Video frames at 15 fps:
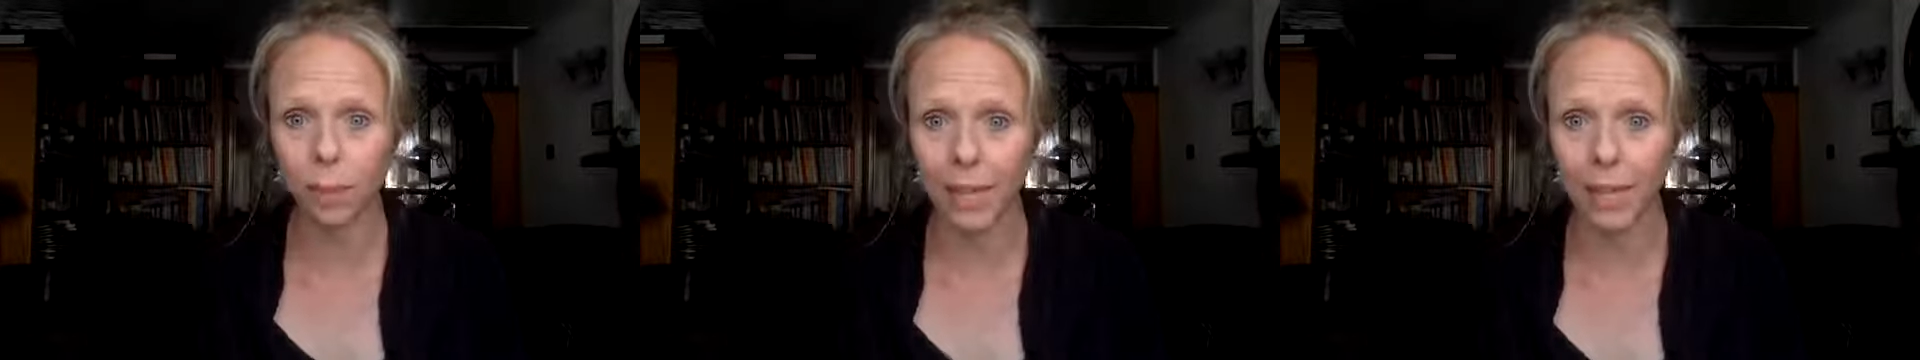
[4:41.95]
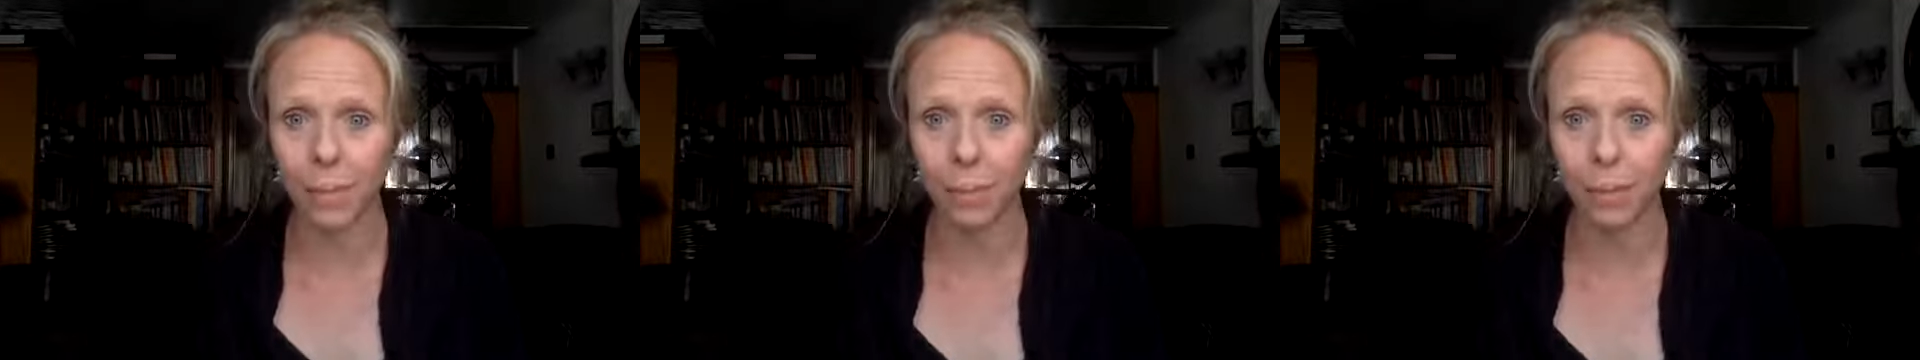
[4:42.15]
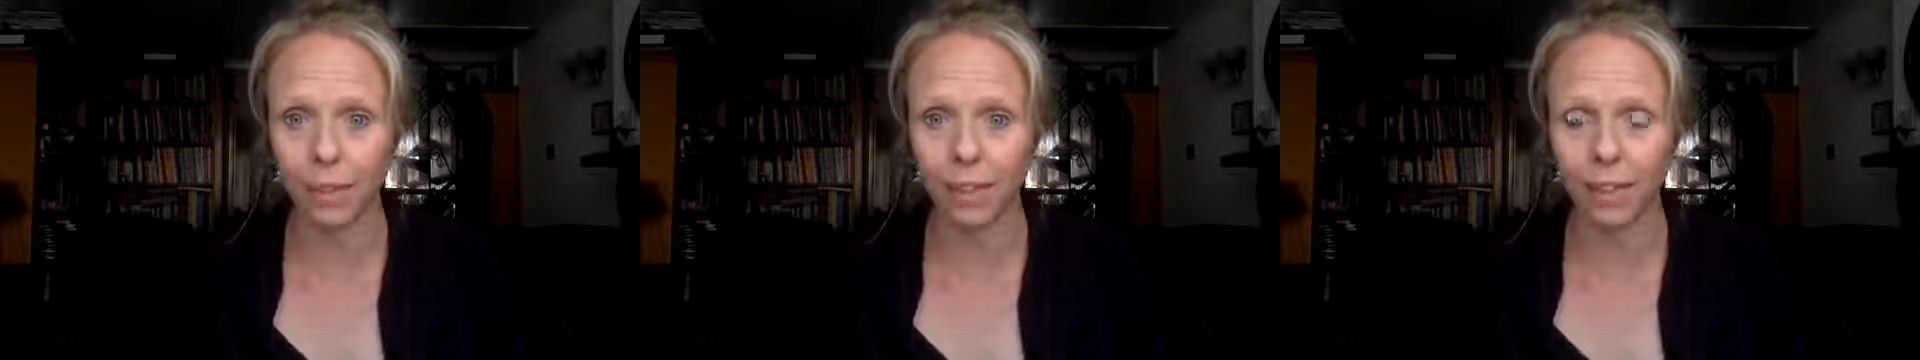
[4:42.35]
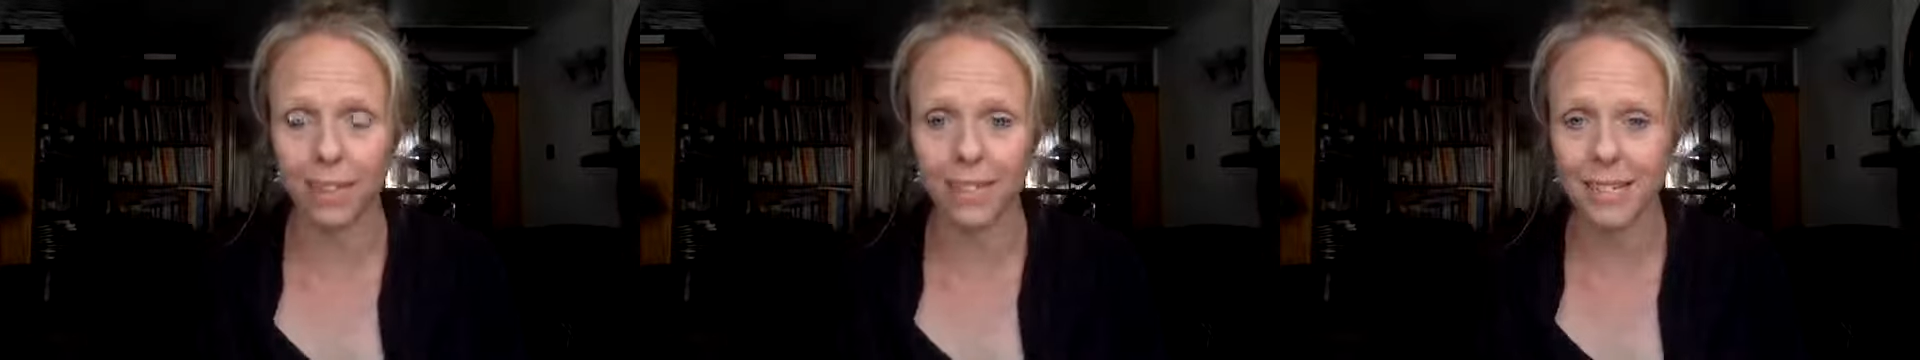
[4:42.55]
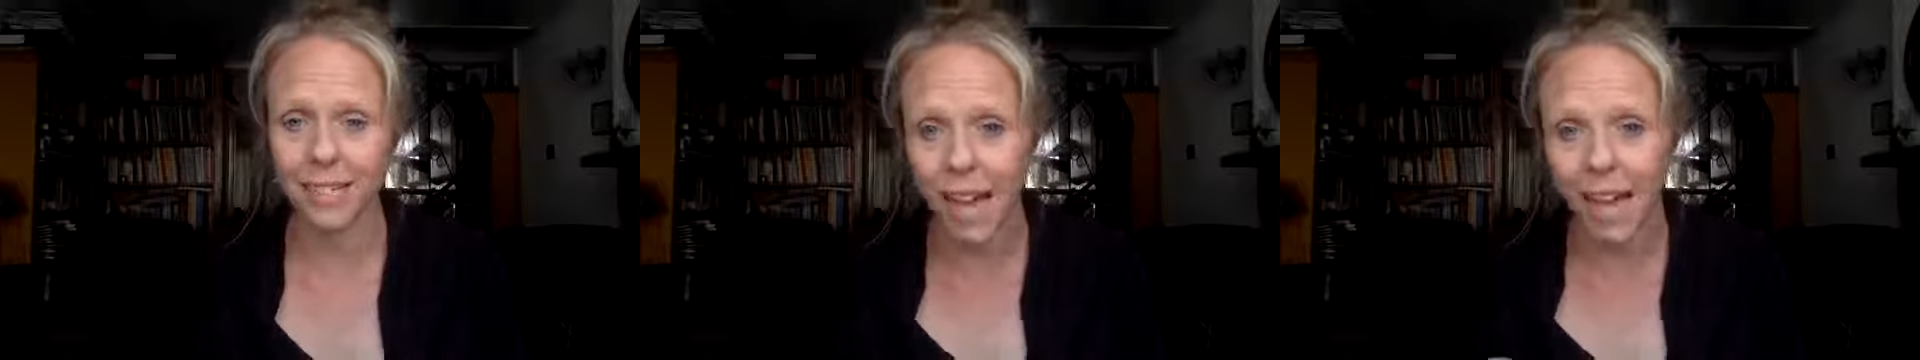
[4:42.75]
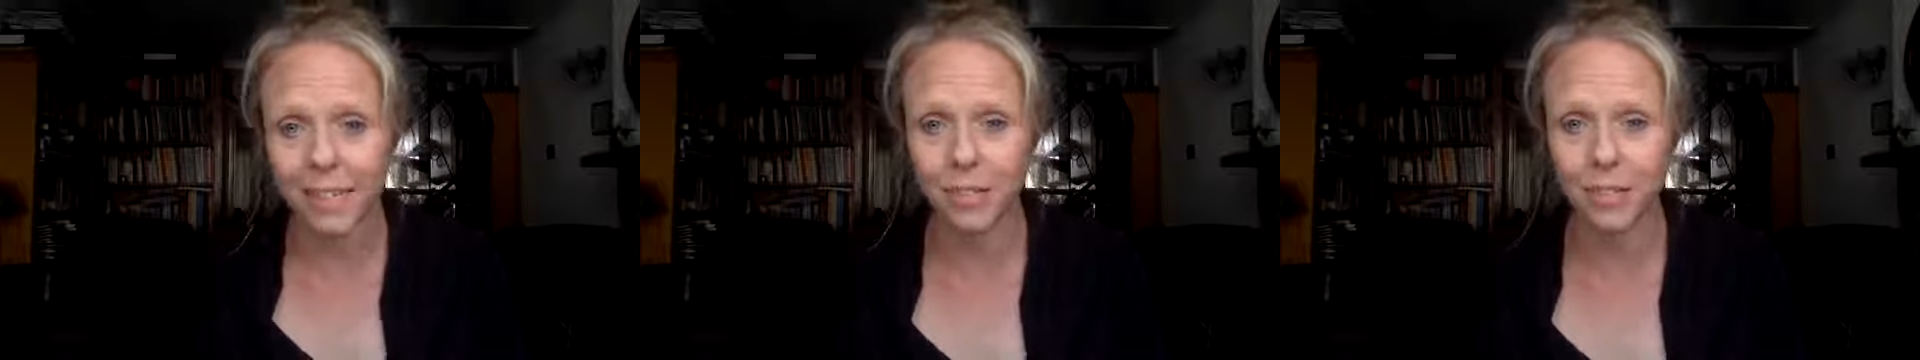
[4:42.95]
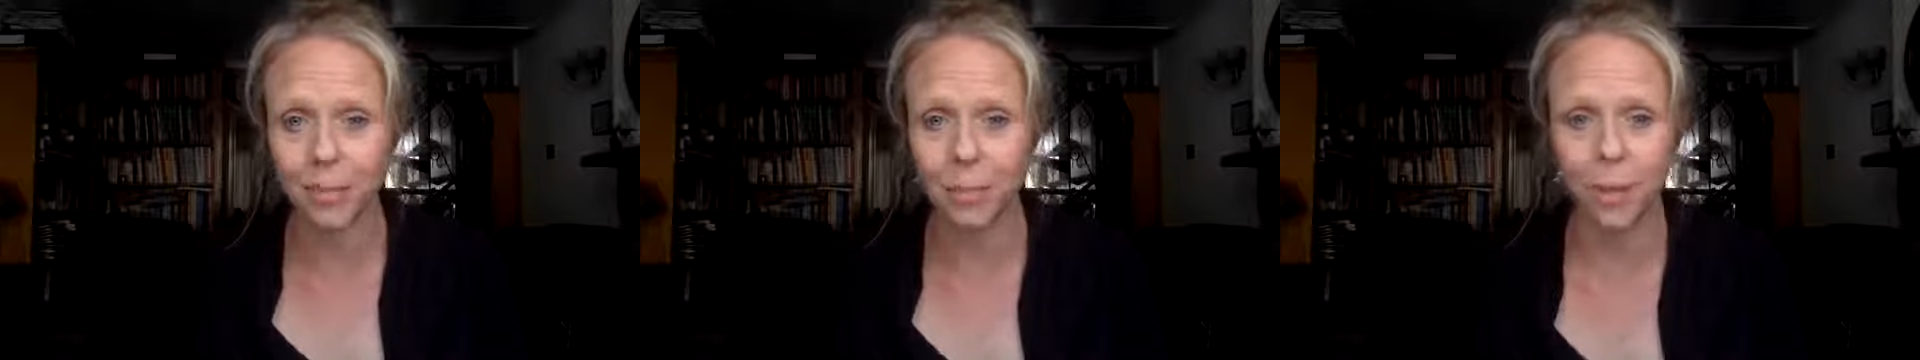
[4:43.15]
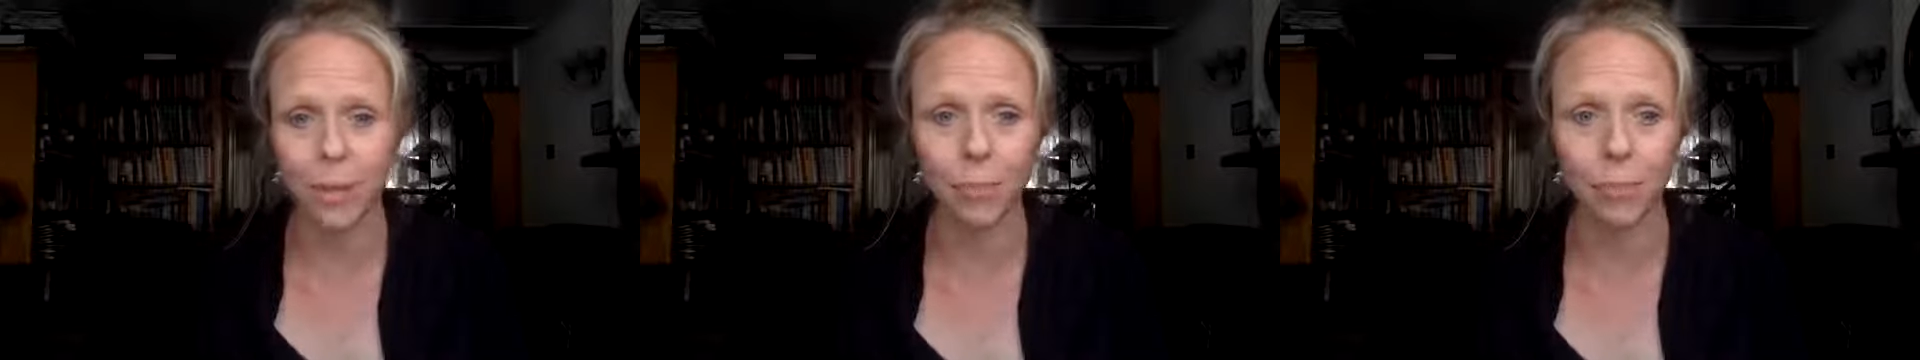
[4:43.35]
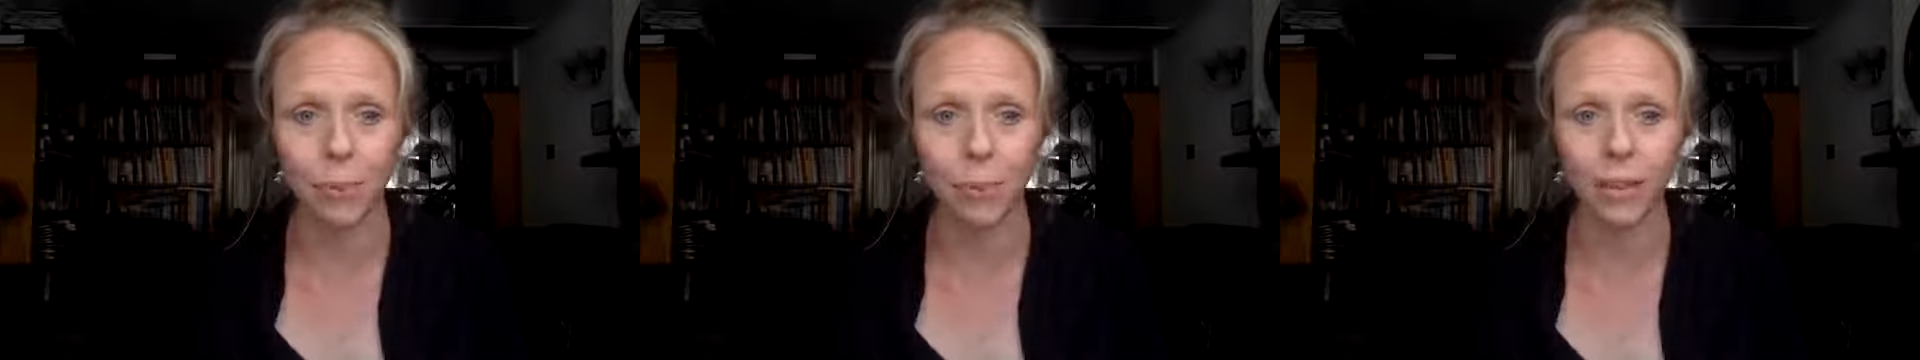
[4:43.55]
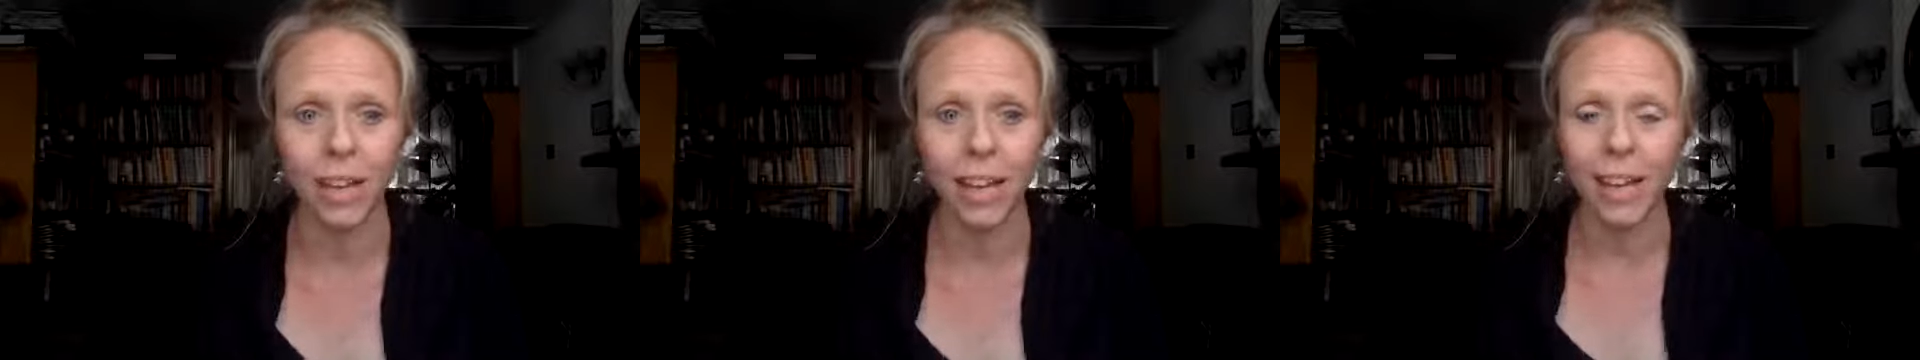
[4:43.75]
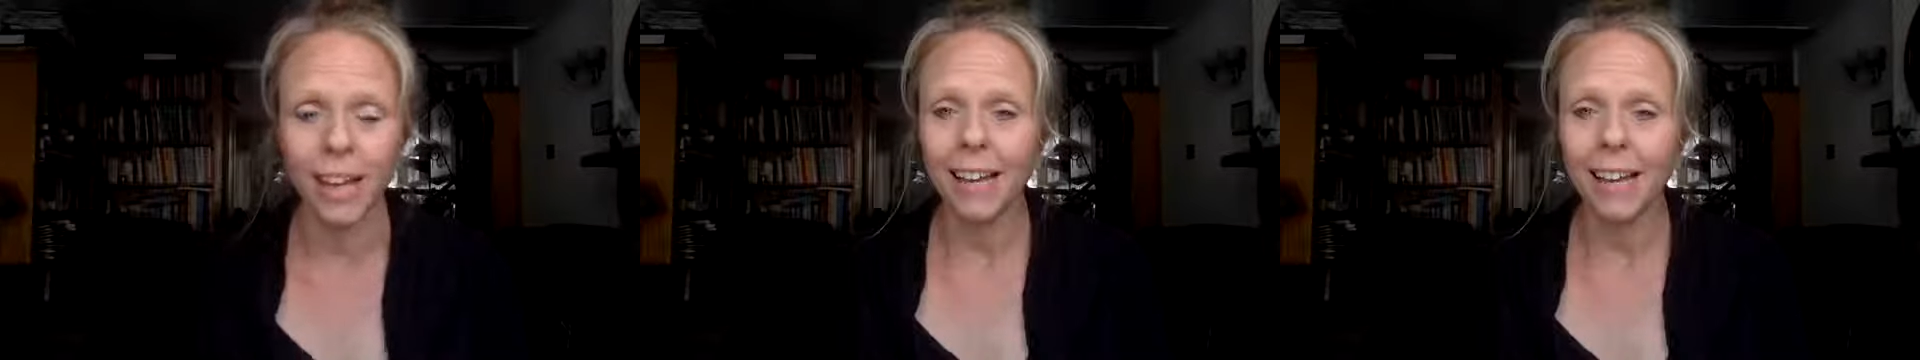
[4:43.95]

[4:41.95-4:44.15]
people and intelligent people